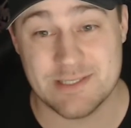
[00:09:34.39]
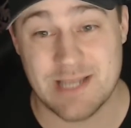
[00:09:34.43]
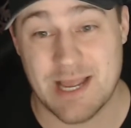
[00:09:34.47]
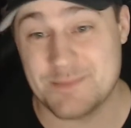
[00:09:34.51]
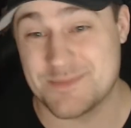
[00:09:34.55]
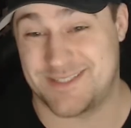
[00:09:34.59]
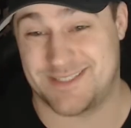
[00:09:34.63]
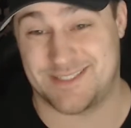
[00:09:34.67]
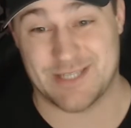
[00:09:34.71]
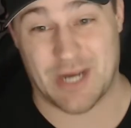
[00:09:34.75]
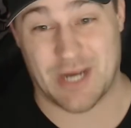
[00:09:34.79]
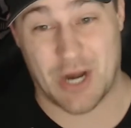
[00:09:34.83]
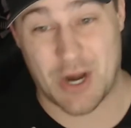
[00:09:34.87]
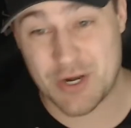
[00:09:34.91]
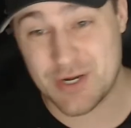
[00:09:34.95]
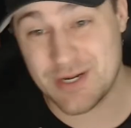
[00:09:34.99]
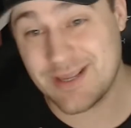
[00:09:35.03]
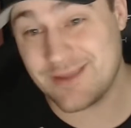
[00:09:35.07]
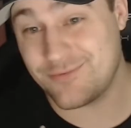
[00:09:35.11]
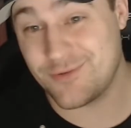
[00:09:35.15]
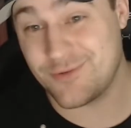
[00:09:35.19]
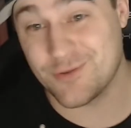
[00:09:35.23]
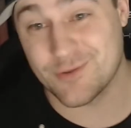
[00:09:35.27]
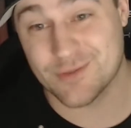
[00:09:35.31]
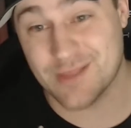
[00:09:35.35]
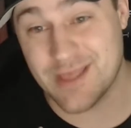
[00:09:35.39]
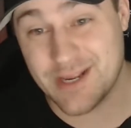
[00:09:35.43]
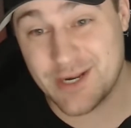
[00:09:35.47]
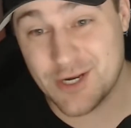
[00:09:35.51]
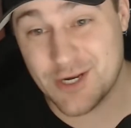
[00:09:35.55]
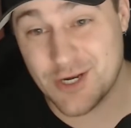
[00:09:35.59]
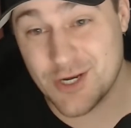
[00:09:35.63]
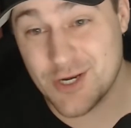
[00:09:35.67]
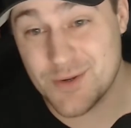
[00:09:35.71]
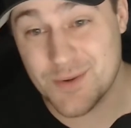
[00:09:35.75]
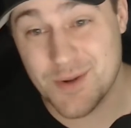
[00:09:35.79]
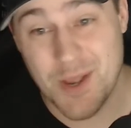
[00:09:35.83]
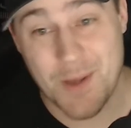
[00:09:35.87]
I'm sorry if you like
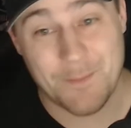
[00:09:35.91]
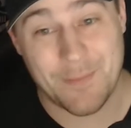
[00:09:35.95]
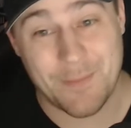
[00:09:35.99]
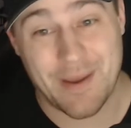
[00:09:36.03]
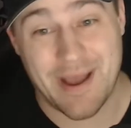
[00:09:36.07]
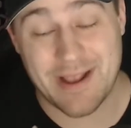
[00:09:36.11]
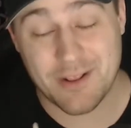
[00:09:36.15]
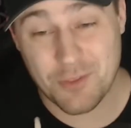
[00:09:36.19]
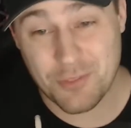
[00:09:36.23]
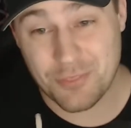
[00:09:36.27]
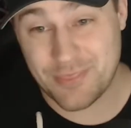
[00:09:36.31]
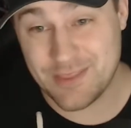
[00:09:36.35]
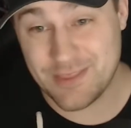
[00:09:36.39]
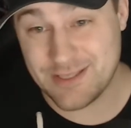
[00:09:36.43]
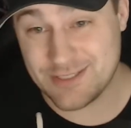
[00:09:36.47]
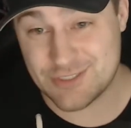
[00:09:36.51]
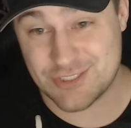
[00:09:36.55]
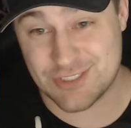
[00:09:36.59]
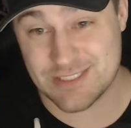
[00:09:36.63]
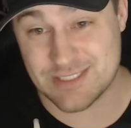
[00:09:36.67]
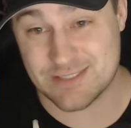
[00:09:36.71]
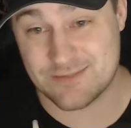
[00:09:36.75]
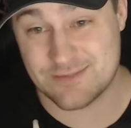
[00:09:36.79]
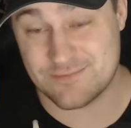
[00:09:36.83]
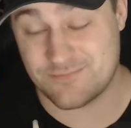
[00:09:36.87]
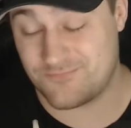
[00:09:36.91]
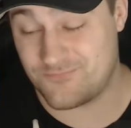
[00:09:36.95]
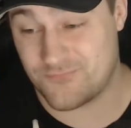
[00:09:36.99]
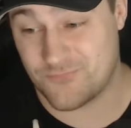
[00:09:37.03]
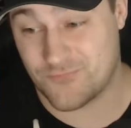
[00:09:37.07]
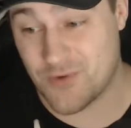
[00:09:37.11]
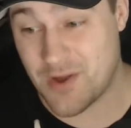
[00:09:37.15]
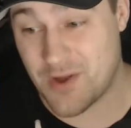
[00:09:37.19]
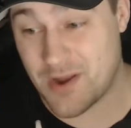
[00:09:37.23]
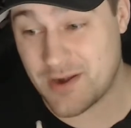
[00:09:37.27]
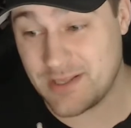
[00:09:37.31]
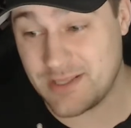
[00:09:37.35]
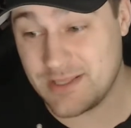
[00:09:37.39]
her, but I don't think she's
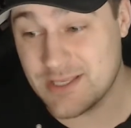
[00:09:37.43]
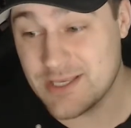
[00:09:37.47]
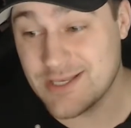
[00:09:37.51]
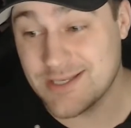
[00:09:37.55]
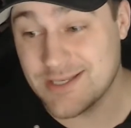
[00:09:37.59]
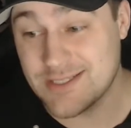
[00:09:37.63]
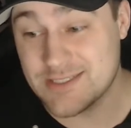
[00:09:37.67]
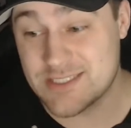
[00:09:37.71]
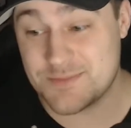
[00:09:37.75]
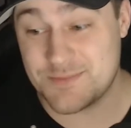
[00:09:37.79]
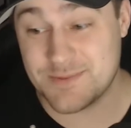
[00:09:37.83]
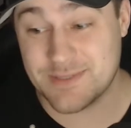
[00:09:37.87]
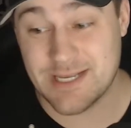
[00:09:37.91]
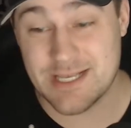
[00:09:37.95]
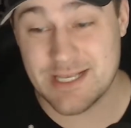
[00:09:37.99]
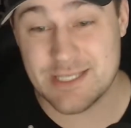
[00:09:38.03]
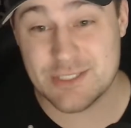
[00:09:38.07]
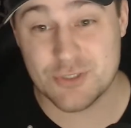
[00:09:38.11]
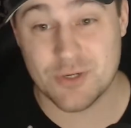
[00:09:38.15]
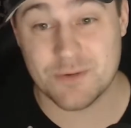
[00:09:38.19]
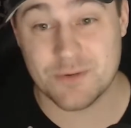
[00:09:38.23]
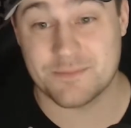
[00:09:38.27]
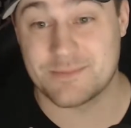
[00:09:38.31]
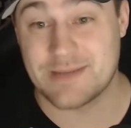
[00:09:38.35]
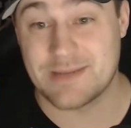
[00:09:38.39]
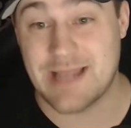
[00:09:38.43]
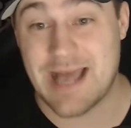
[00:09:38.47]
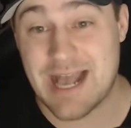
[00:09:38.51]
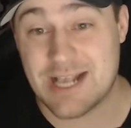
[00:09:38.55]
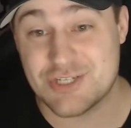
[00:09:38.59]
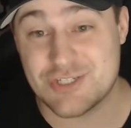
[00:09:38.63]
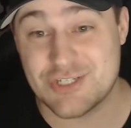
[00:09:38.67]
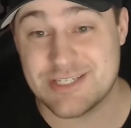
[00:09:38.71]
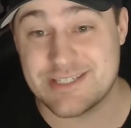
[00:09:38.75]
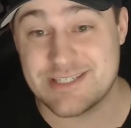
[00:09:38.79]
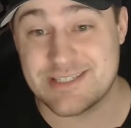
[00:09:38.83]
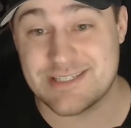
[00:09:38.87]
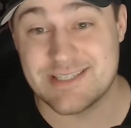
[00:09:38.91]
funny. Just because you're
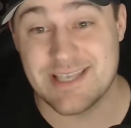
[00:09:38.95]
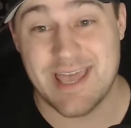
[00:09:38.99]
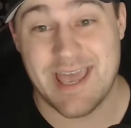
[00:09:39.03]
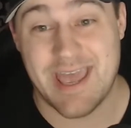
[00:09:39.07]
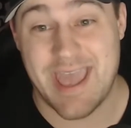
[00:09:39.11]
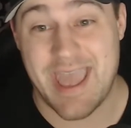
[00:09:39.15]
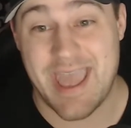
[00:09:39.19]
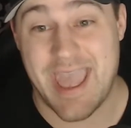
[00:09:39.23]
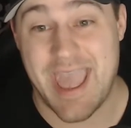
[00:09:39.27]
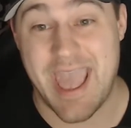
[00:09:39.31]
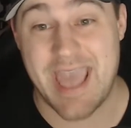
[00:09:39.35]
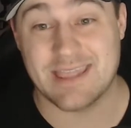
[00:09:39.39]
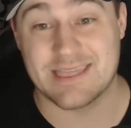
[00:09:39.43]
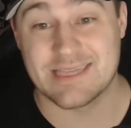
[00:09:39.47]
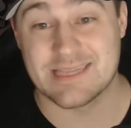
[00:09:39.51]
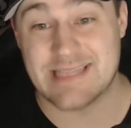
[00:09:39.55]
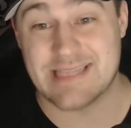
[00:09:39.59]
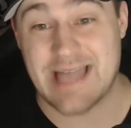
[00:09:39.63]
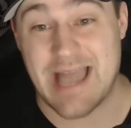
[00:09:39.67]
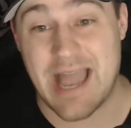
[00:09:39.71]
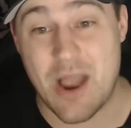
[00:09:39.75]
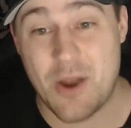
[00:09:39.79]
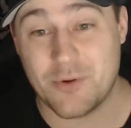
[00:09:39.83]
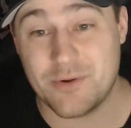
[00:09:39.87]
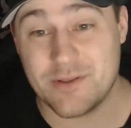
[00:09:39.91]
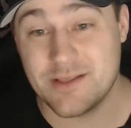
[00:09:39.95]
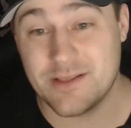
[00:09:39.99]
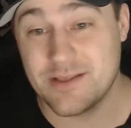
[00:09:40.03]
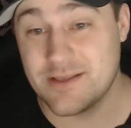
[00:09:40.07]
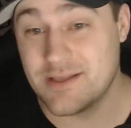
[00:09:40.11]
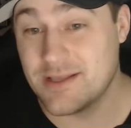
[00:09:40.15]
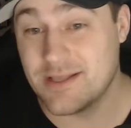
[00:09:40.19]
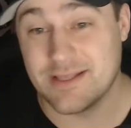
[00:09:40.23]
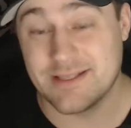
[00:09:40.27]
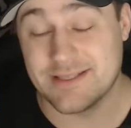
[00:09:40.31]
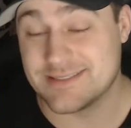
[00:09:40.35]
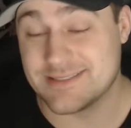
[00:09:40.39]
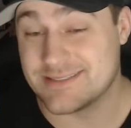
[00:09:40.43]
obnoxious and loud
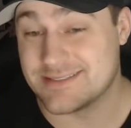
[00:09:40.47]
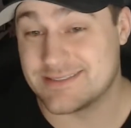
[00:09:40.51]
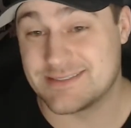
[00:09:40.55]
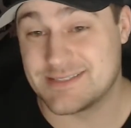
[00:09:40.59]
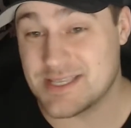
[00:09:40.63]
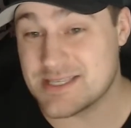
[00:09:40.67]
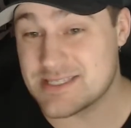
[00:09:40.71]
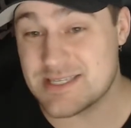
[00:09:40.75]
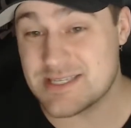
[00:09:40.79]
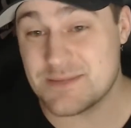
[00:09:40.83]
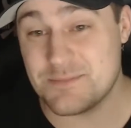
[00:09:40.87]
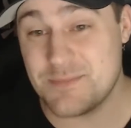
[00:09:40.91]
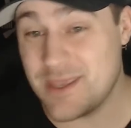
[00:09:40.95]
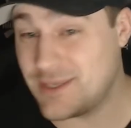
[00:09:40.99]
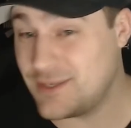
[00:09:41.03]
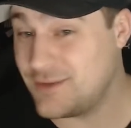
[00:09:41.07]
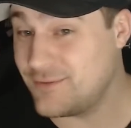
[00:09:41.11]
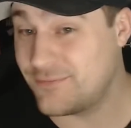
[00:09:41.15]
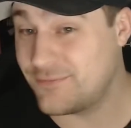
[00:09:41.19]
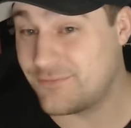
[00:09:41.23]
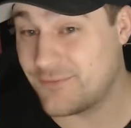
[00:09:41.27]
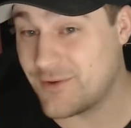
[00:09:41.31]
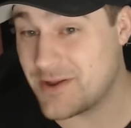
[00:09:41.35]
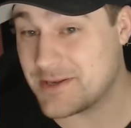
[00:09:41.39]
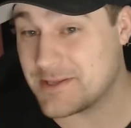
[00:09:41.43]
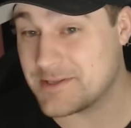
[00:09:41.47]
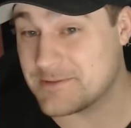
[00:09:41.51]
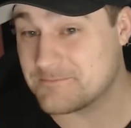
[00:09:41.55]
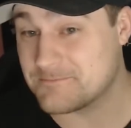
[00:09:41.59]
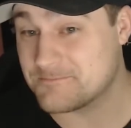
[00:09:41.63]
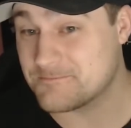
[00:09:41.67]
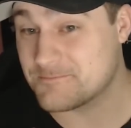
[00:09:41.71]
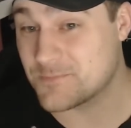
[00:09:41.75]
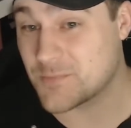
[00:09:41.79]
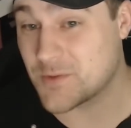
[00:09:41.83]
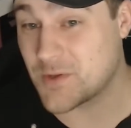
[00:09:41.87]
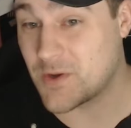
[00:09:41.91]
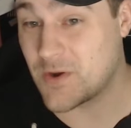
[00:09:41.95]
doesn't make you funny,
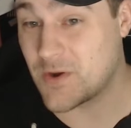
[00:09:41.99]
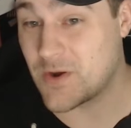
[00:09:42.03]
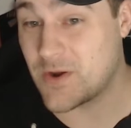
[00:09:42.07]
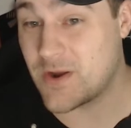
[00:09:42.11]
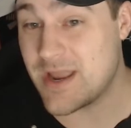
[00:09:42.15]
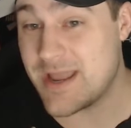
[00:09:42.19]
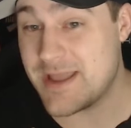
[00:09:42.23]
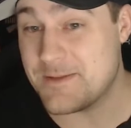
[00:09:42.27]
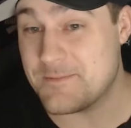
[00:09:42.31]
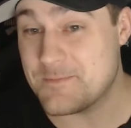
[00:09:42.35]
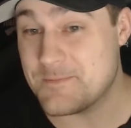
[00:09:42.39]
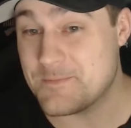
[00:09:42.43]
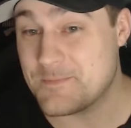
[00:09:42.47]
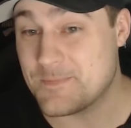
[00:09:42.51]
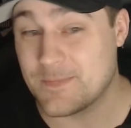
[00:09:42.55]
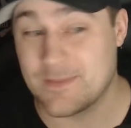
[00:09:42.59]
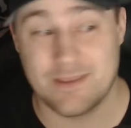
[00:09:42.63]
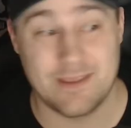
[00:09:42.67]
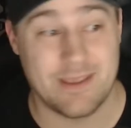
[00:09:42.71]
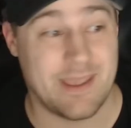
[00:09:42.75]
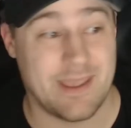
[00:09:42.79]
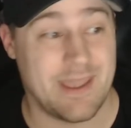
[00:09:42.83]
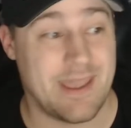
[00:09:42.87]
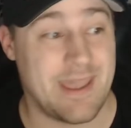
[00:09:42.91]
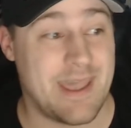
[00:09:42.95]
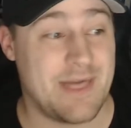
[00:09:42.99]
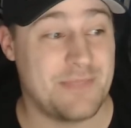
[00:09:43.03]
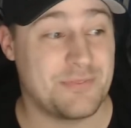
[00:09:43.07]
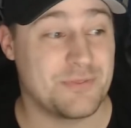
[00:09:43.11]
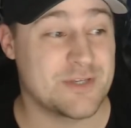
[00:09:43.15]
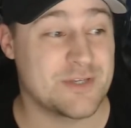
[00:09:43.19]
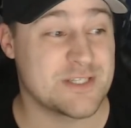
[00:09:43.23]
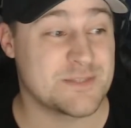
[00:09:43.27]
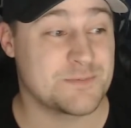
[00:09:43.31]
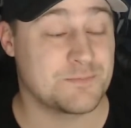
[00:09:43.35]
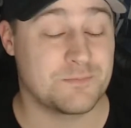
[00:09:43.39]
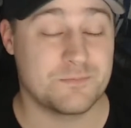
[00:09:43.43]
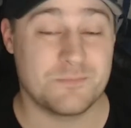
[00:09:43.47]
all right? And
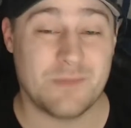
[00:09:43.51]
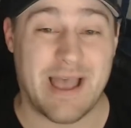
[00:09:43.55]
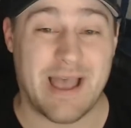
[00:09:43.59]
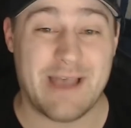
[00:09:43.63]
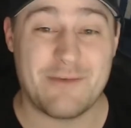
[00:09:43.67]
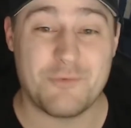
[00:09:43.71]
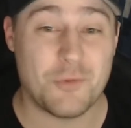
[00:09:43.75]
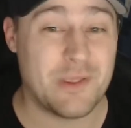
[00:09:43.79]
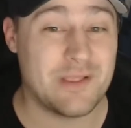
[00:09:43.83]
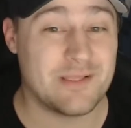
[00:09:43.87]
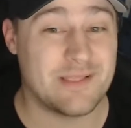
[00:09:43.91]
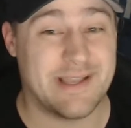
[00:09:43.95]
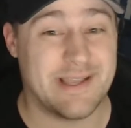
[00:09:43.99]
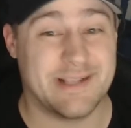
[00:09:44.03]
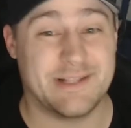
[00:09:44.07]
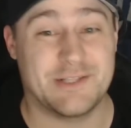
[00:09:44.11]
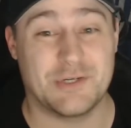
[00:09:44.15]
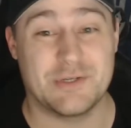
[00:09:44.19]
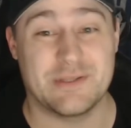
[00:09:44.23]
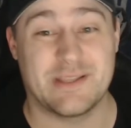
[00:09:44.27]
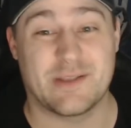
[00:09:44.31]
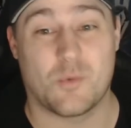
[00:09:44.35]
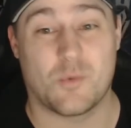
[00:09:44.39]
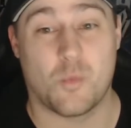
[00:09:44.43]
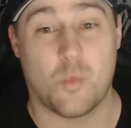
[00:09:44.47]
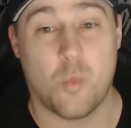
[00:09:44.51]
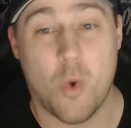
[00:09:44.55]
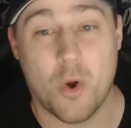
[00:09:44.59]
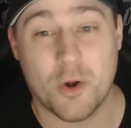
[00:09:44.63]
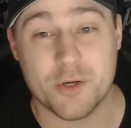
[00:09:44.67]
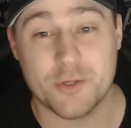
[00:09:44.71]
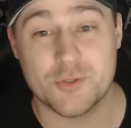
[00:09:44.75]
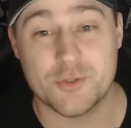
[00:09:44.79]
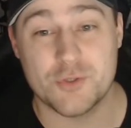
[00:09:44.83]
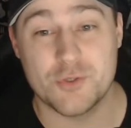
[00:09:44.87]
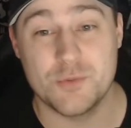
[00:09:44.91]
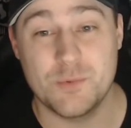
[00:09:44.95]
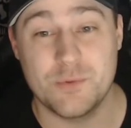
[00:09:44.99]
I've only liked her in like 1 or
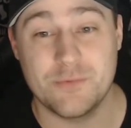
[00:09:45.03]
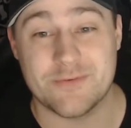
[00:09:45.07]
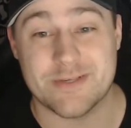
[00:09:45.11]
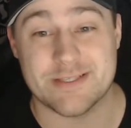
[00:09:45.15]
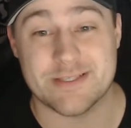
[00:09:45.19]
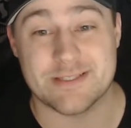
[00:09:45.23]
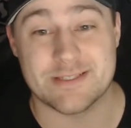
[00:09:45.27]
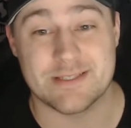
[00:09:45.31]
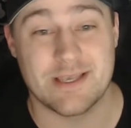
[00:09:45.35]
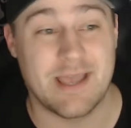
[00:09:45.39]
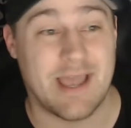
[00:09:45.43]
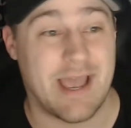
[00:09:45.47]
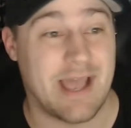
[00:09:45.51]
2 movies.